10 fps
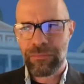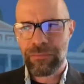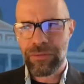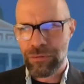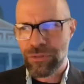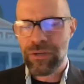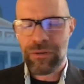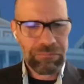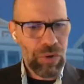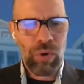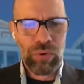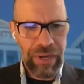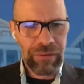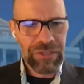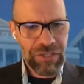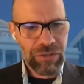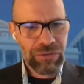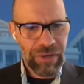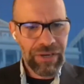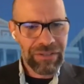There was some holdout still,
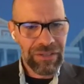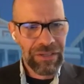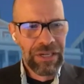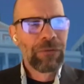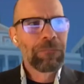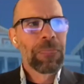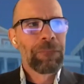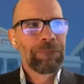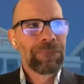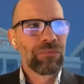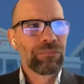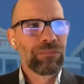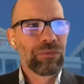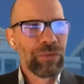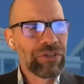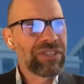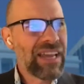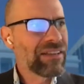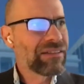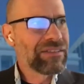right? The real
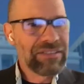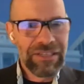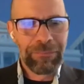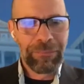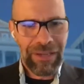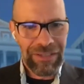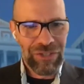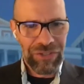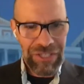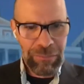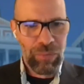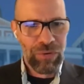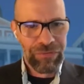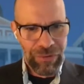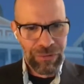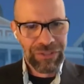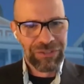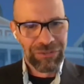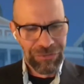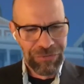technically deep hands-on keyboard
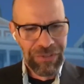folks of